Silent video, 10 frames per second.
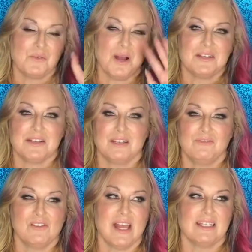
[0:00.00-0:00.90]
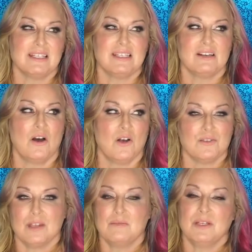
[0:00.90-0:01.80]
watching. If you'd like to see
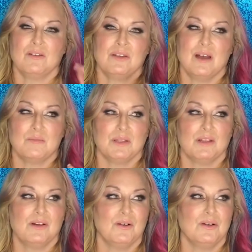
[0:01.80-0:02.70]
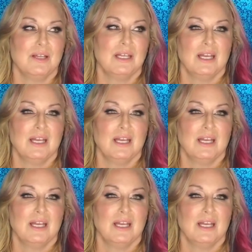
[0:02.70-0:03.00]
hauls, let me know down below